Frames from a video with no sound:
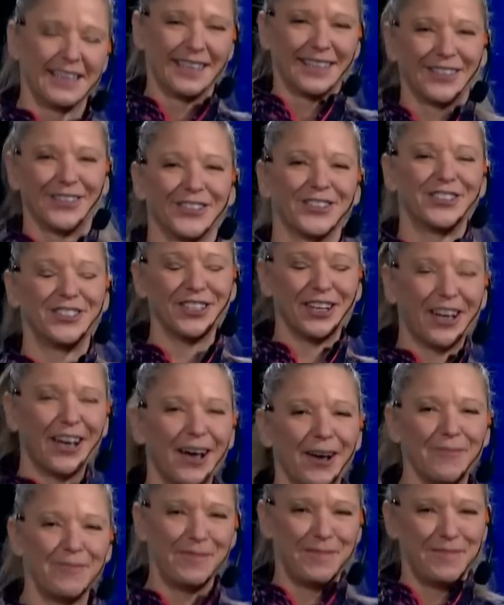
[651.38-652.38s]
Good
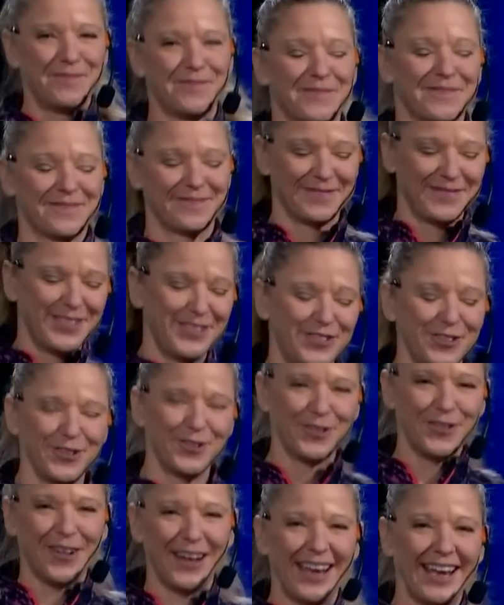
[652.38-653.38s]
job. You're doing
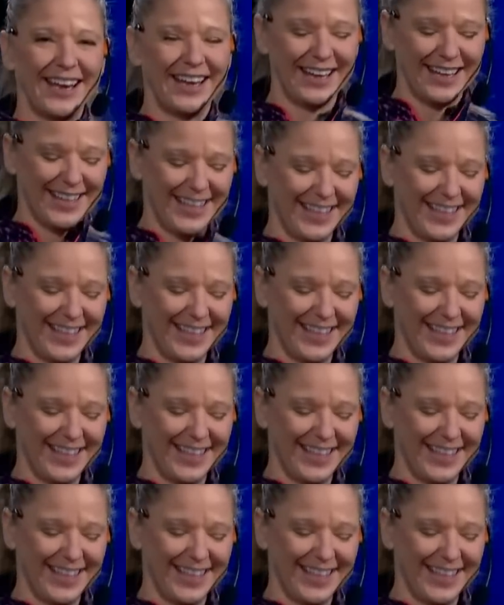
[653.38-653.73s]
great.